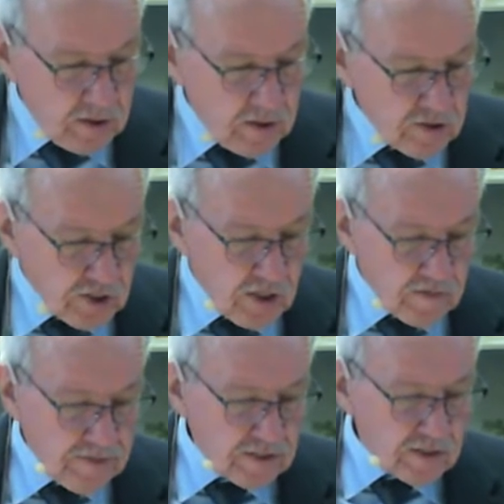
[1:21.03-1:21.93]

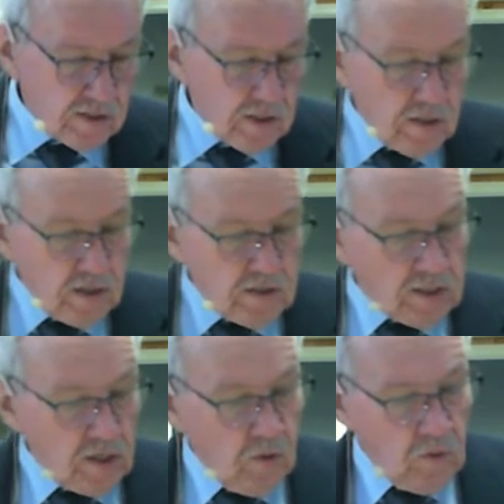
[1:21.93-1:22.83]
service.
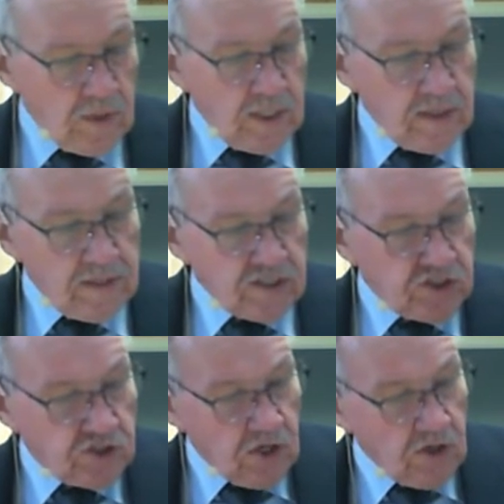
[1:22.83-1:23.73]
So in
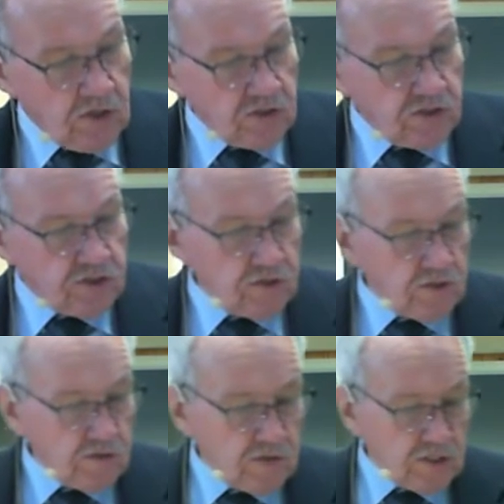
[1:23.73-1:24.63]
this church,
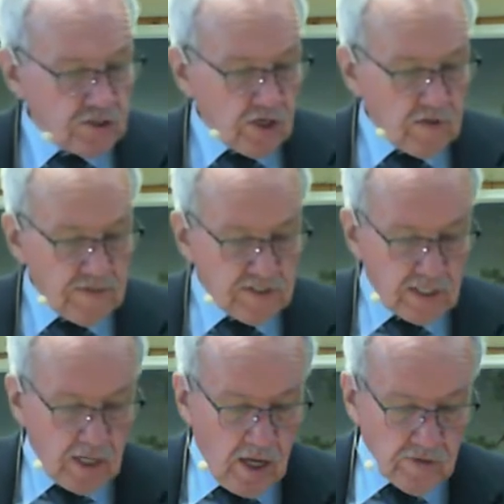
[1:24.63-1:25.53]
the service
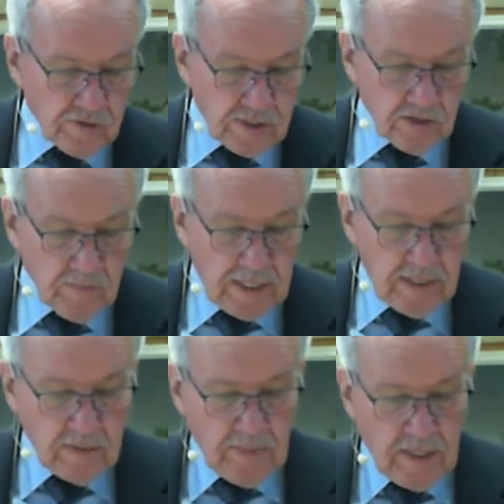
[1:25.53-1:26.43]
had lost its
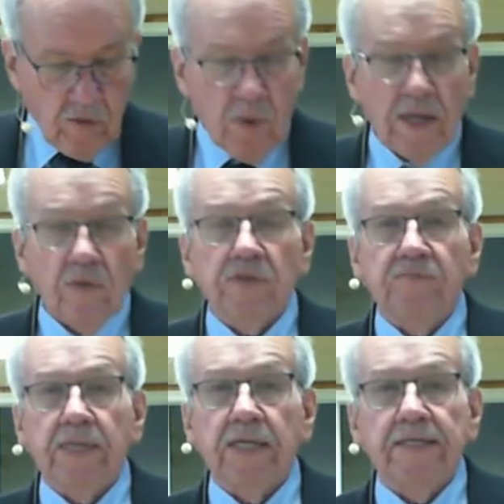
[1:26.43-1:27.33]
meaning by the way it was
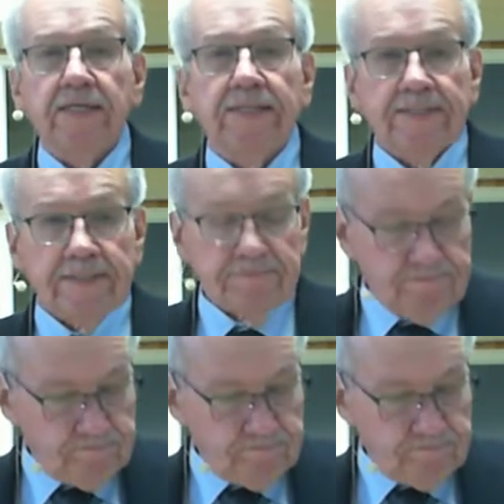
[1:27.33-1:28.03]
being done.